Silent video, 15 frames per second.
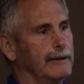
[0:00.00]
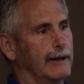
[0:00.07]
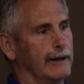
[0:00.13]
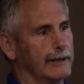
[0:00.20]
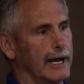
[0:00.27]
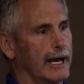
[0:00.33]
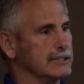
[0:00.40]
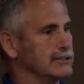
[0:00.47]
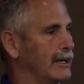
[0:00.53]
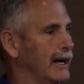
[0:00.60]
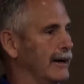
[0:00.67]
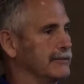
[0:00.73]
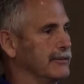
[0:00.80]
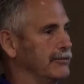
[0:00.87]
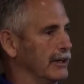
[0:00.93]
and guys will
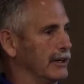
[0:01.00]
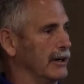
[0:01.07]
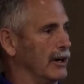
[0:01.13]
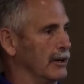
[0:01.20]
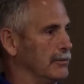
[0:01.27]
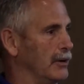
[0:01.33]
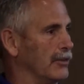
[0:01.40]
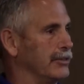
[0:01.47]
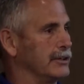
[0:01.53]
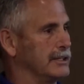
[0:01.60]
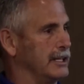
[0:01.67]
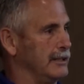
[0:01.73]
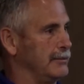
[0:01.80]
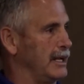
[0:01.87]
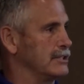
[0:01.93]
have to figure out about their
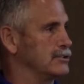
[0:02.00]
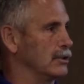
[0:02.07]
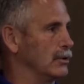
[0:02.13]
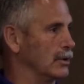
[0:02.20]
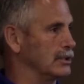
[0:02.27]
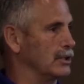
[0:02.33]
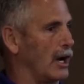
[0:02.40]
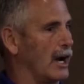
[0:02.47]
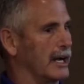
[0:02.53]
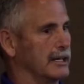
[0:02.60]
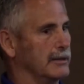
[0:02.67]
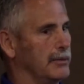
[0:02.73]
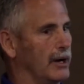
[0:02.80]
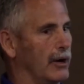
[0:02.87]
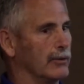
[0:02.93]
teammates, who we're talking
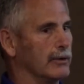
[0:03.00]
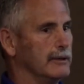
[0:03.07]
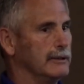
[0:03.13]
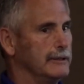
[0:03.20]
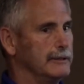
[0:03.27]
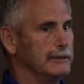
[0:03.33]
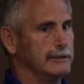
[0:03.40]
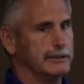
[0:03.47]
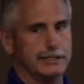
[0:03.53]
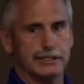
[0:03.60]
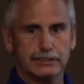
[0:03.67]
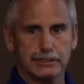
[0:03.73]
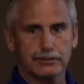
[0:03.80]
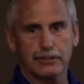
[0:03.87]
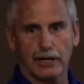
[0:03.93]
about,
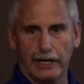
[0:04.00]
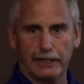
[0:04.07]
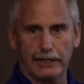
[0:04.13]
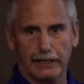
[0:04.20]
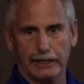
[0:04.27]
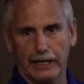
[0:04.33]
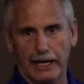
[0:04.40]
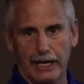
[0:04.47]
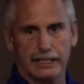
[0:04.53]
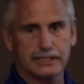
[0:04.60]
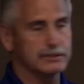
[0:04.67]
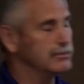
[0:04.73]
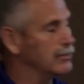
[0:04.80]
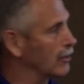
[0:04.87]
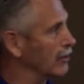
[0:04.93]
just to try to get
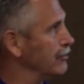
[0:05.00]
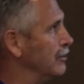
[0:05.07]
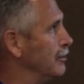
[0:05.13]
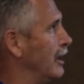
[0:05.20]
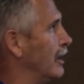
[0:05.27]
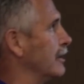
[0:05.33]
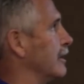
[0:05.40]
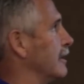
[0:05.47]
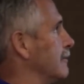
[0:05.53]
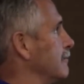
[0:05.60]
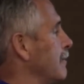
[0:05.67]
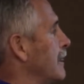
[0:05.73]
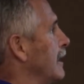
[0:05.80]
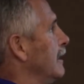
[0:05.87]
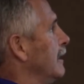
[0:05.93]
guys more familiar. And
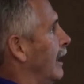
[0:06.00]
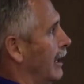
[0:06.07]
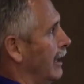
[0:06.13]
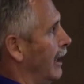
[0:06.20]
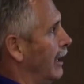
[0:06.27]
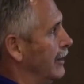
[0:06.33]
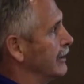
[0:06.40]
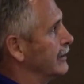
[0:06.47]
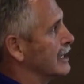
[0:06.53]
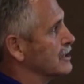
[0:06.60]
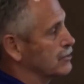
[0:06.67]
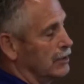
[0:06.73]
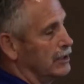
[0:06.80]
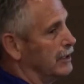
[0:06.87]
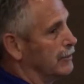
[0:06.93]
I think
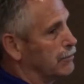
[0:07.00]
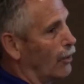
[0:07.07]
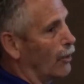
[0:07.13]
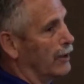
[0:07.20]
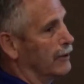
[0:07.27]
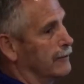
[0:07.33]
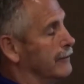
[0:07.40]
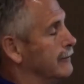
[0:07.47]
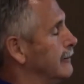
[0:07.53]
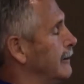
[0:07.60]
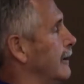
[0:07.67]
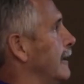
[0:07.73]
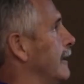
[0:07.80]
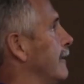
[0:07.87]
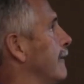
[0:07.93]
that's really important.
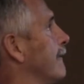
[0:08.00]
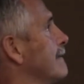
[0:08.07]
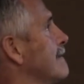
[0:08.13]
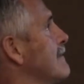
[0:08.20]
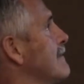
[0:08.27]
I